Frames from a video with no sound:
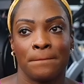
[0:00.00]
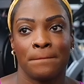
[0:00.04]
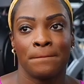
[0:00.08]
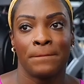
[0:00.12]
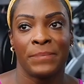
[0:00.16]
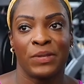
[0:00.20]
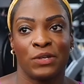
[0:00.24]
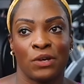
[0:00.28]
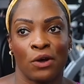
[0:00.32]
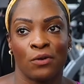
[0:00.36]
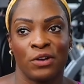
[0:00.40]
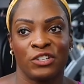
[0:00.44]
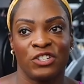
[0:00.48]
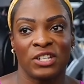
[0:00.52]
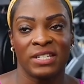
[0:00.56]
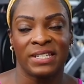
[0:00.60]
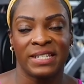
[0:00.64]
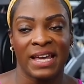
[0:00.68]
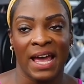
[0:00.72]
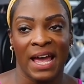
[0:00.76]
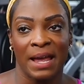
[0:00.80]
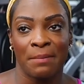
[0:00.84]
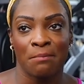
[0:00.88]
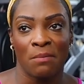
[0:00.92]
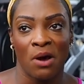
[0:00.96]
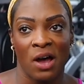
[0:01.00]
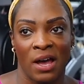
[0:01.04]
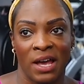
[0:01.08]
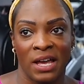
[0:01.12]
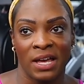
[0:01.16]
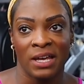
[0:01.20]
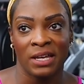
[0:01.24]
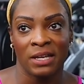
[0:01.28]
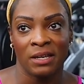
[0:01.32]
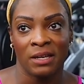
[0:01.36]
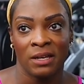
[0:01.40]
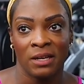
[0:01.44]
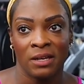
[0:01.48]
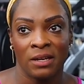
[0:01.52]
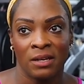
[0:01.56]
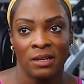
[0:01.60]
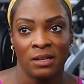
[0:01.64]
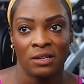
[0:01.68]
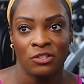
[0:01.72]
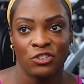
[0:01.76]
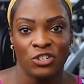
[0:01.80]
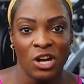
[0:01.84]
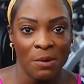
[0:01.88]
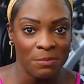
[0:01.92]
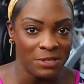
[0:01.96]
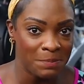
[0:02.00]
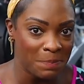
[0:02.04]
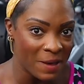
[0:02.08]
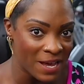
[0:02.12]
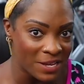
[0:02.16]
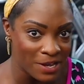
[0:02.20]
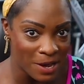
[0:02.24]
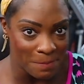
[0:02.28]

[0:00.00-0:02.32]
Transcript: So it's just getting my jumps back